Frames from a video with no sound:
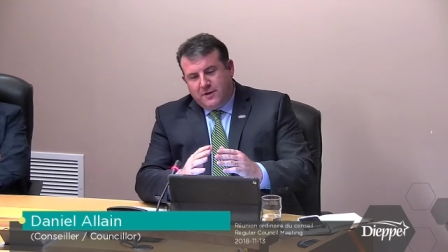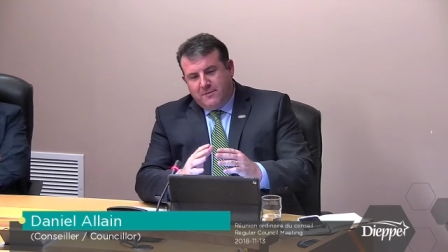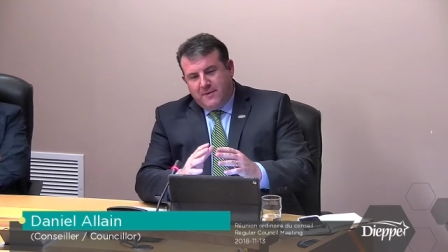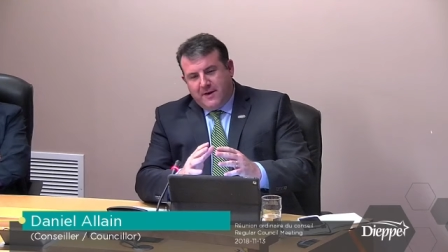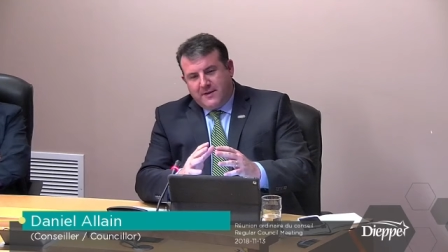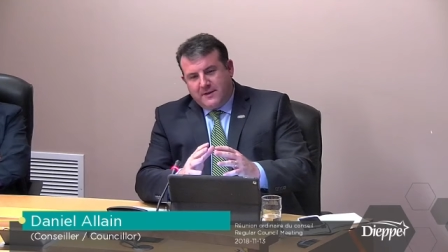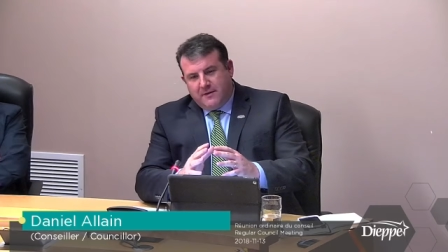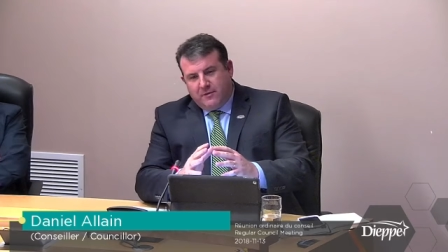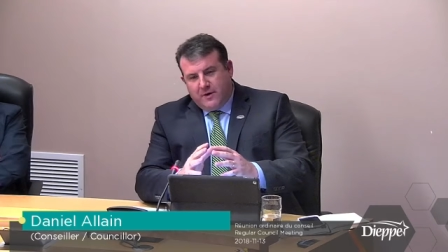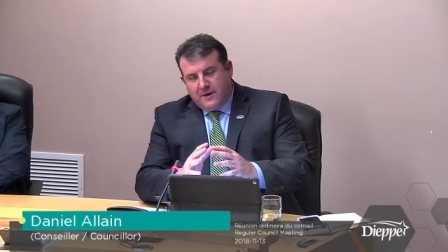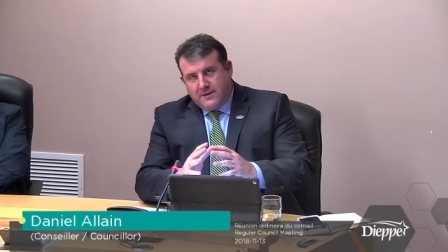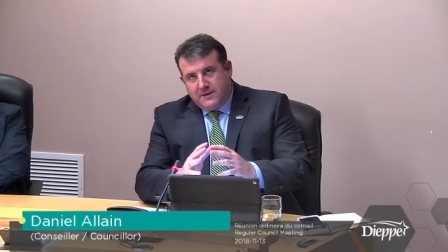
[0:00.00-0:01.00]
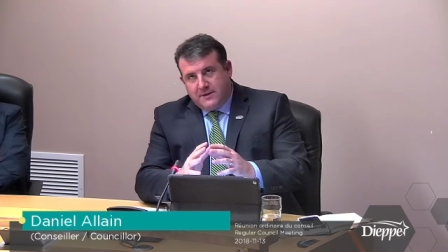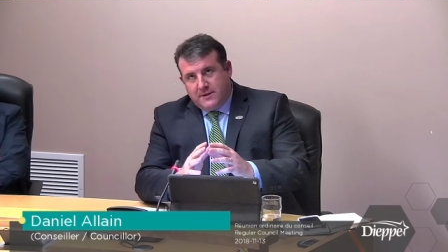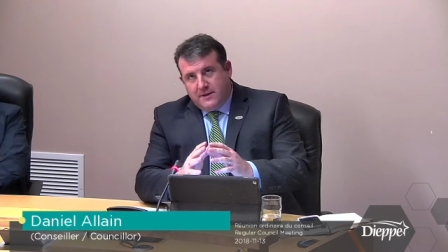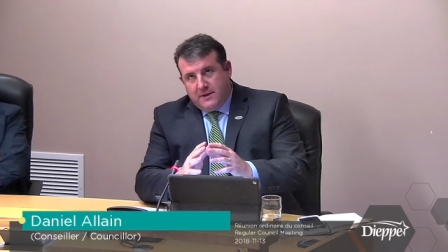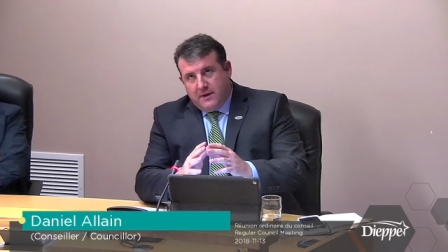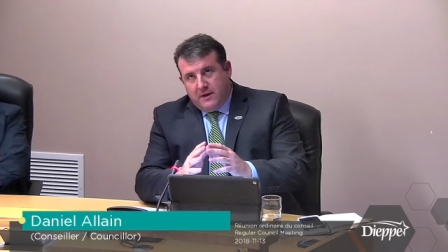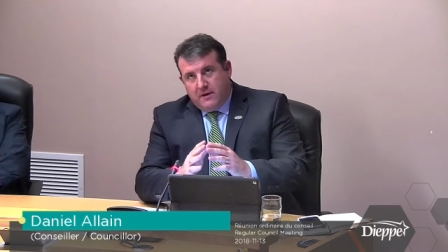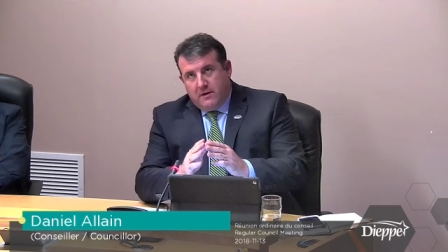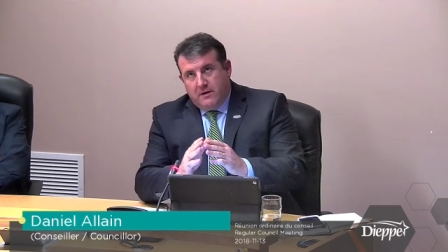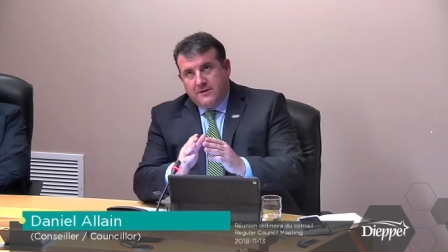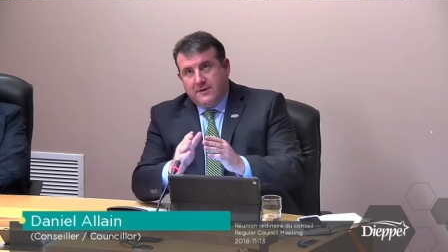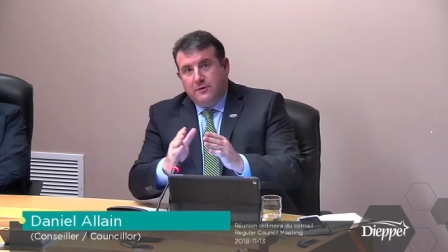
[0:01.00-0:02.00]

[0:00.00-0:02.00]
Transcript: But at the end of the day, I'd like to know,